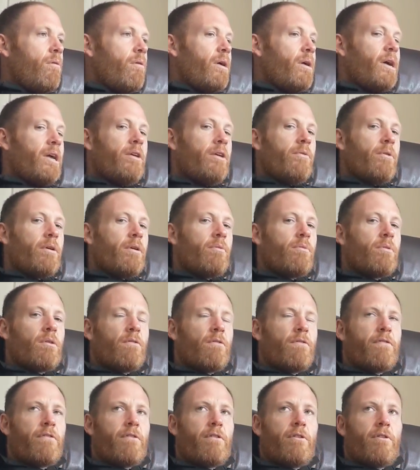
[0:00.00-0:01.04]
Anyway,
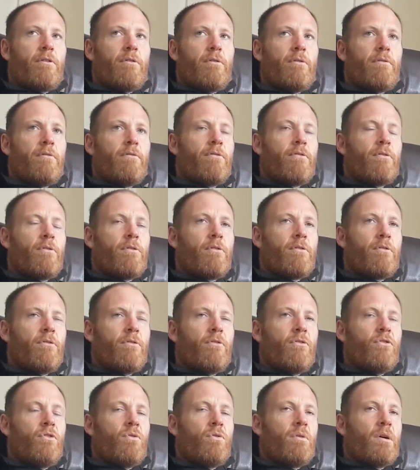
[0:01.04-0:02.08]
without further
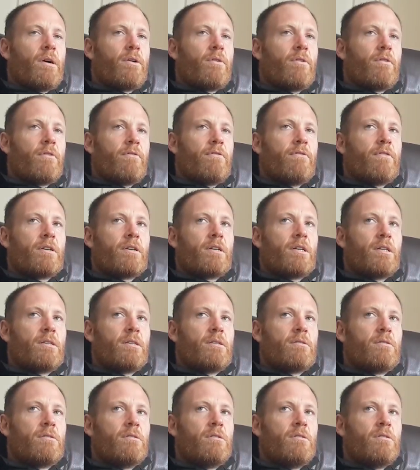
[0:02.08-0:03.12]
ado, I'm gonna fucking